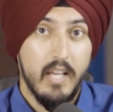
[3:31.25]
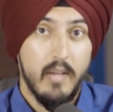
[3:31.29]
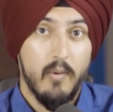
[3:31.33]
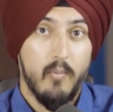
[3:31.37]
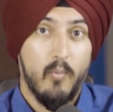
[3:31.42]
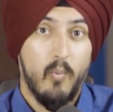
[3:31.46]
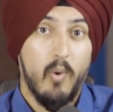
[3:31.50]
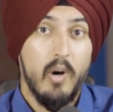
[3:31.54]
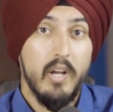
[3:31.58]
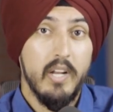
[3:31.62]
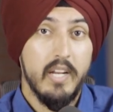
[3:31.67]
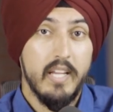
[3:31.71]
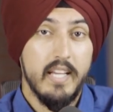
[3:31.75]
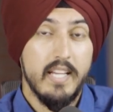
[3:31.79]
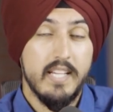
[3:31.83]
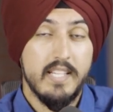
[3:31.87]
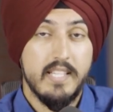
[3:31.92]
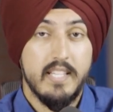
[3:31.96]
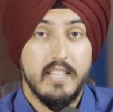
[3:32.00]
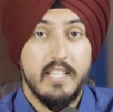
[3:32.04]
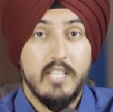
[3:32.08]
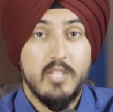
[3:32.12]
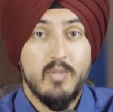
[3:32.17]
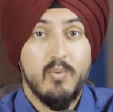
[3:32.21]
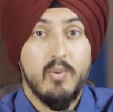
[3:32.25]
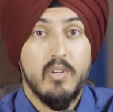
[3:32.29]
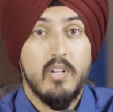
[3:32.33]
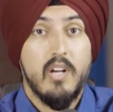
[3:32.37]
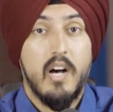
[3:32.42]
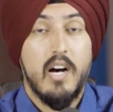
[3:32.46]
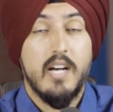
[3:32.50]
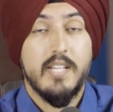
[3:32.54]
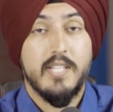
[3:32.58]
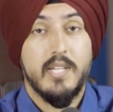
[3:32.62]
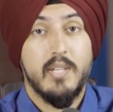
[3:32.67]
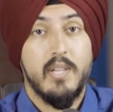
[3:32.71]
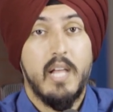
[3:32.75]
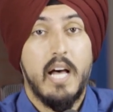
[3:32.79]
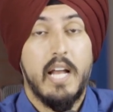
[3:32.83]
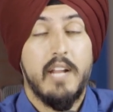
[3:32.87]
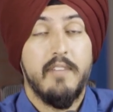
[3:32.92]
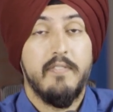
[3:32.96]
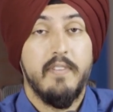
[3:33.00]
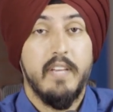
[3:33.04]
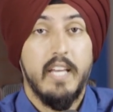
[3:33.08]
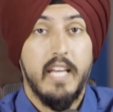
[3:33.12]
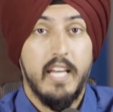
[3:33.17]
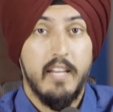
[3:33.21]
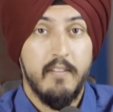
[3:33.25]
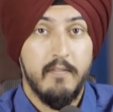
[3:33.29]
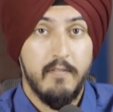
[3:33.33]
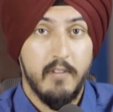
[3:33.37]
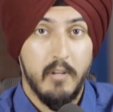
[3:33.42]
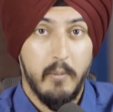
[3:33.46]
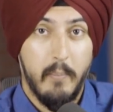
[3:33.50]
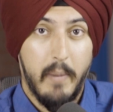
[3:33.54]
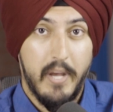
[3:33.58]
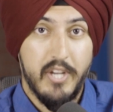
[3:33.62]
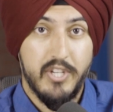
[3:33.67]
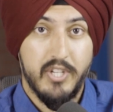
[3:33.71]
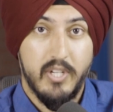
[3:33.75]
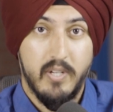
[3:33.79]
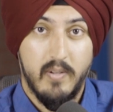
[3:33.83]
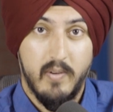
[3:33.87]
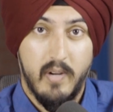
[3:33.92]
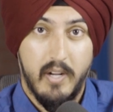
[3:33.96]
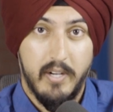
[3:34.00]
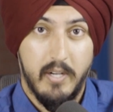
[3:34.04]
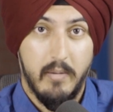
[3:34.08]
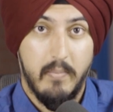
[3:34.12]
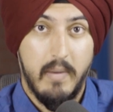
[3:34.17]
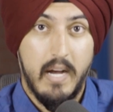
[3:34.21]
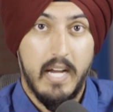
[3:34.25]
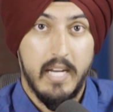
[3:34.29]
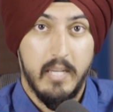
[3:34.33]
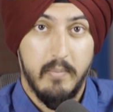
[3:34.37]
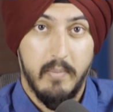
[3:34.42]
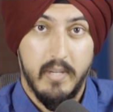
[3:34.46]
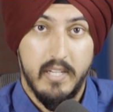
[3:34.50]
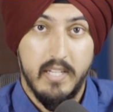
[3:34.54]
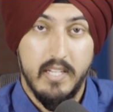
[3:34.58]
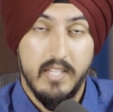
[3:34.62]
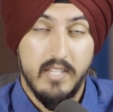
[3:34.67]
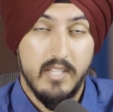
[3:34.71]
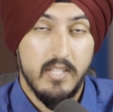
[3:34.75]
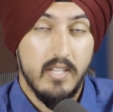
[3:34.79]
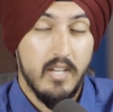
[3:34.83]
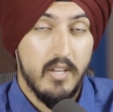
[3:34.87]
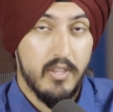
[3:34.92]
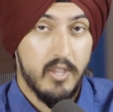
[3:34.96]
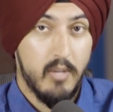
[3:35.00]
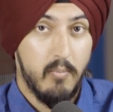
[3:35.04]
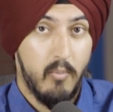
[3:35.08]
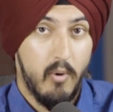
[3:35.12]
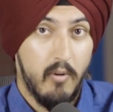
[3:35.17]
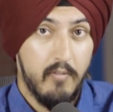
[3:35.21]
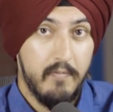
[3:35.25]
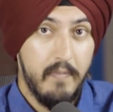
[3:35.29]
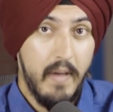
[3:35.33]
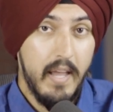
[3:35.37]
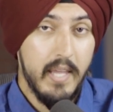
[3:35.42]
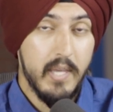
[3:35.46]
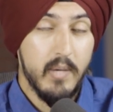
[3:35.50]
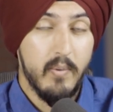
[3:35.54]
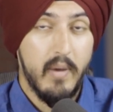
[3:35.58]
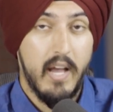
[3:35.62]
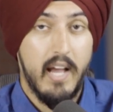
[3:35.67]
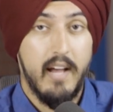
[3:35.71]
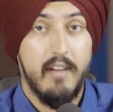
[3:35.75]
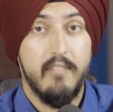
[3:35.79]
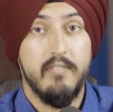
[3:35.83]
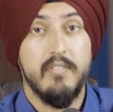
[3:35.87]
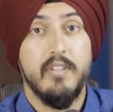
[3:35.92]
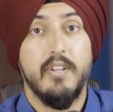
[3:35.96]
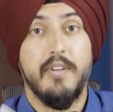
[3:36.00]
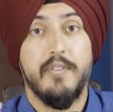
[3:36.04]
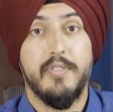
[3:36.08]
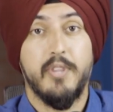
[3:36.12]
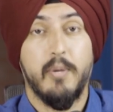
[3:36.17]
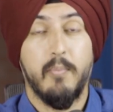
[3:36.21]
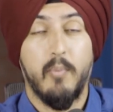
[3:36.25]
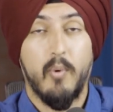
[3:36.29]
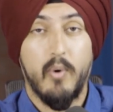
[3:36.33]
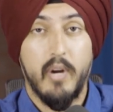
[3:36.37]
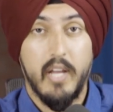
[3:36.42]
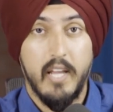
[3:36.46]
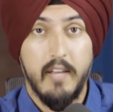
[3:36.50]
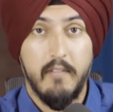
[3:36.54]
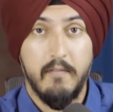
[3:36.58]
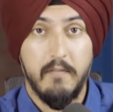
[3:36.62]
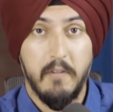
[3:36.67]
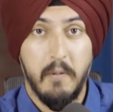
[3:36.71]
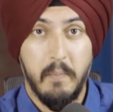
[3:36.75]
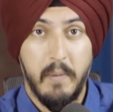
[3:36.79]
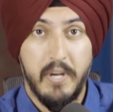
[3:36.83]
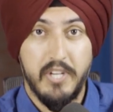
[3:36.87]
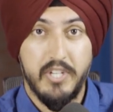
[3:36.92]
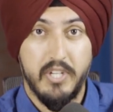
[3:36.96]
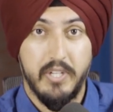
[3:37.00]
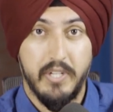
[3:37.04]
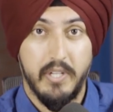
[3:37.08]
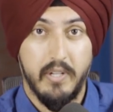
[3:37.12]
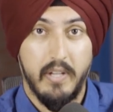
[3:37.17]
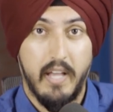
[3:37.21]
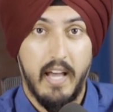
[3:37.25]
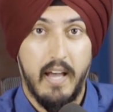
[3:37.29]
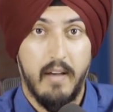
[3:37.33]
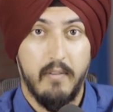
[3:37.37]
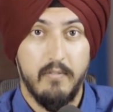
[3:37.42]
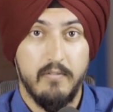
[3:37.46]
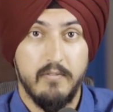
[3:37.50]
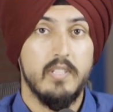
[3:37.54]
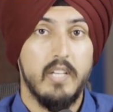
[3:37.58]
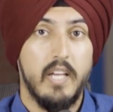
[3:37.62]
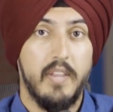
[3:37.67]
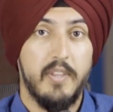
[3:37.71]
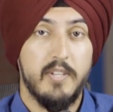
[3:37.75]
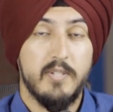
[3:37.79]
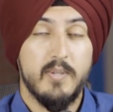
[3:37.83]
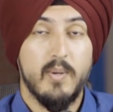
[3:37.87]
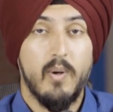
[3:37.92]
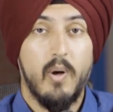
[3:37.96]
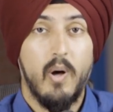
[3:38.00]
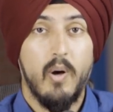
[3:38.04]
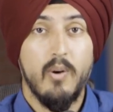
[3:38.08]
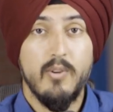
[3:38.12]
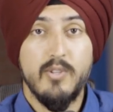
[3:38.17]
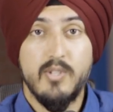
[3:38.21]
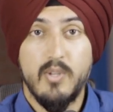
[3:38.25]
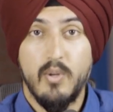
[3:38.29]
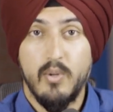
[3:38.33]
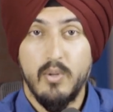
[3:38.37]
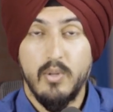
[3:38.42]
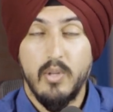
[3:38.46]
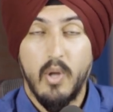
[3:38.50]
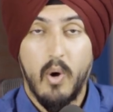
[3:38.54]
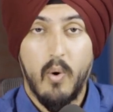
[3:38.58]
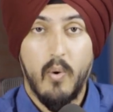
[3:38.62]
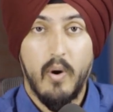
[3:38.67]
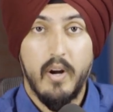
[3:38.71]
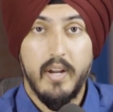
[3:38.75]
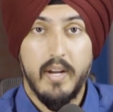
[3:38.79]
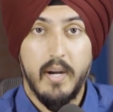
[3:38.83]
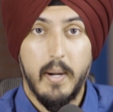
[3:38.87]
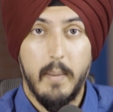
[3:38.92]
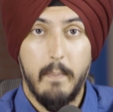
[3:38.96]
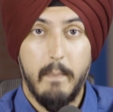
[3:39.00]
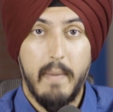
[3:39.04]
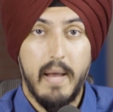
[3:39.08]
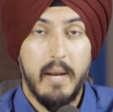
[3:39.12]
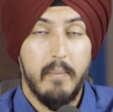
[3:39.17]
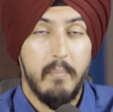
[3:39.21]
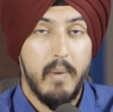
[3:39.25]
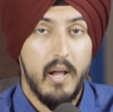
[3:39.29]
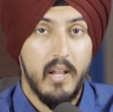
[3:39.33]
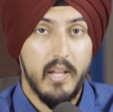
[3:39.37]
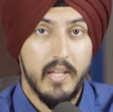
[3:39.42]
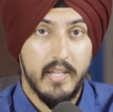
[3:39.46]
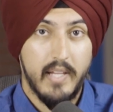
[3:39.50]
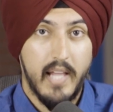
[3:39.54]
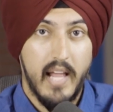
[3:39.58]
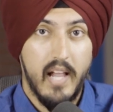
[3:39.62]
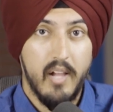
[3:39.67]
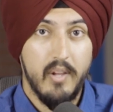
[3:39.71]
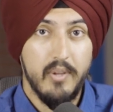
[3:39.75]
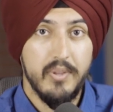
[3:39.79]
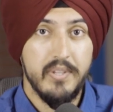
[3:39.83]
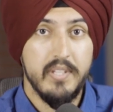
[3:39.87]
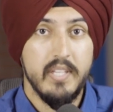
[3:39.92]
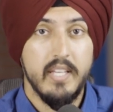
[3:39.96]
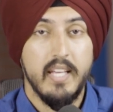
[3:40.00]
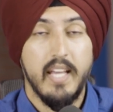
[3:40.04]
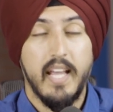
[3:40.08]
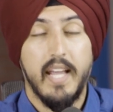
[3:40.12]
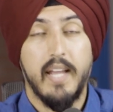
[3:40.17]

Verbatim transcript: One is this will cause a lot of inflammation around your body because the more fat you have, the more inflammation you'll have. And this will also lower your metabolic health.